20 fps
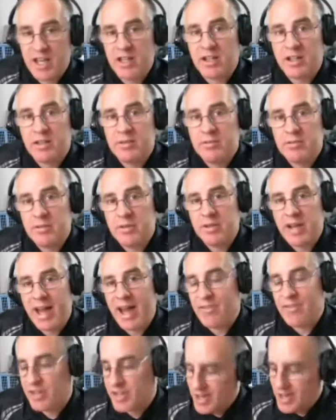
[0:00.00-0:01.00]
sailing,
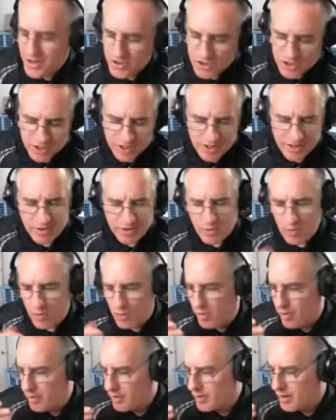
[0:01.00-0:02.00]
navigation
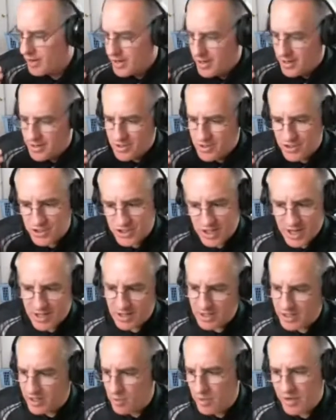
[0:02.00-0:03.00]
or
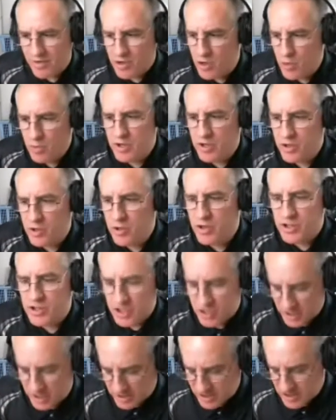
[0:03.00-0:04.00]
sailing, whatever, you could just
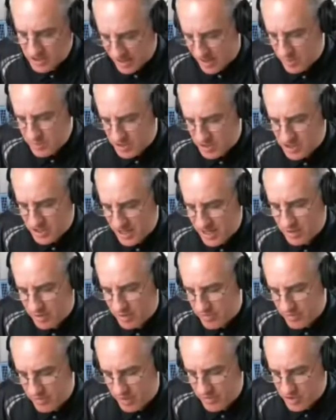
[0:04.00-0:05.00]
say, listen, I was a sailor
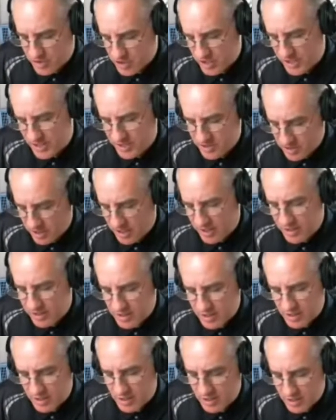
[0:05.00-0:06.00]
on the Shining Dawn.
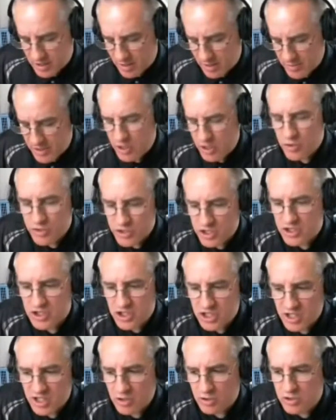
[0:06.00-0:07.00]
I want to use this
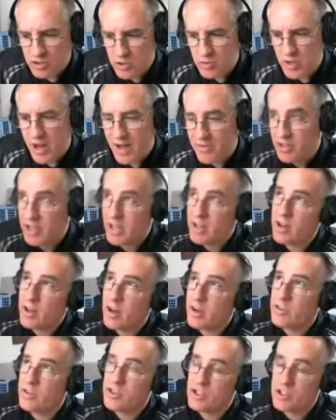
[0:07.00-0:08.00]
skill to navigate
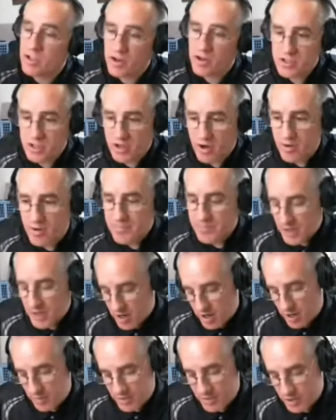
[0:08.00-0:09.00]
under the stars here.
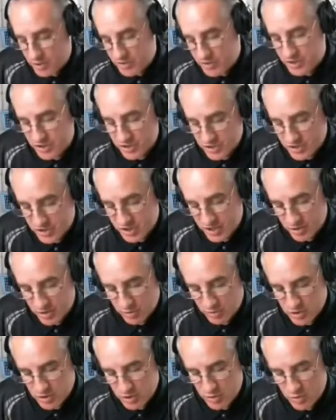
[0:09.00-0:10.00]
I want to use this skill
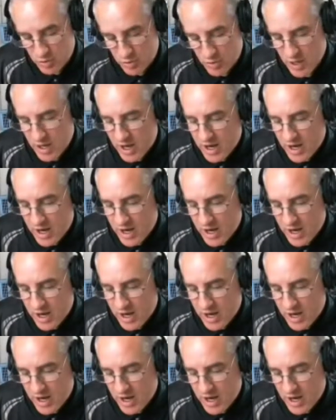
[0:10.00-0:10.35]
to